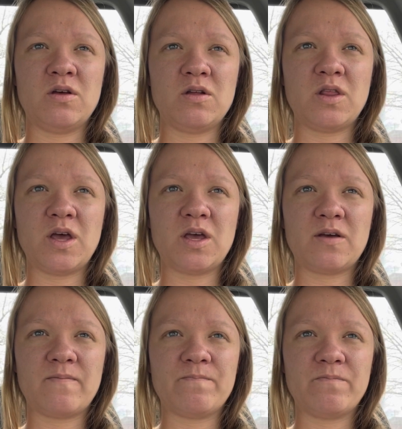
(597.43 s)
like
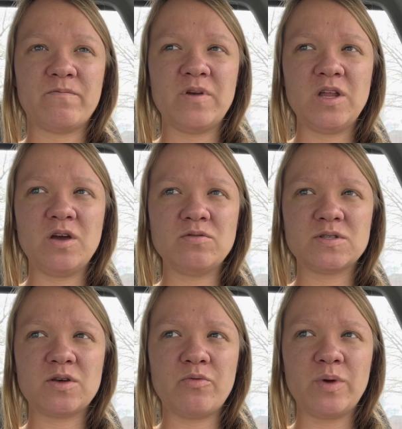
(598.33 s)
videos
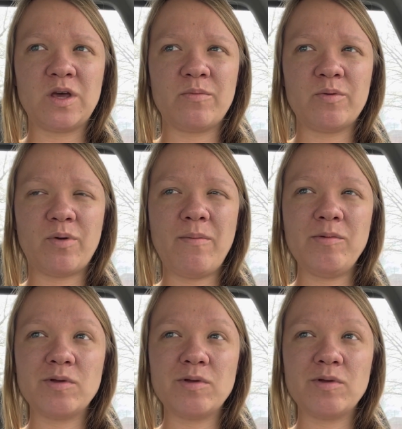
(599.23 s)
that will be coming probably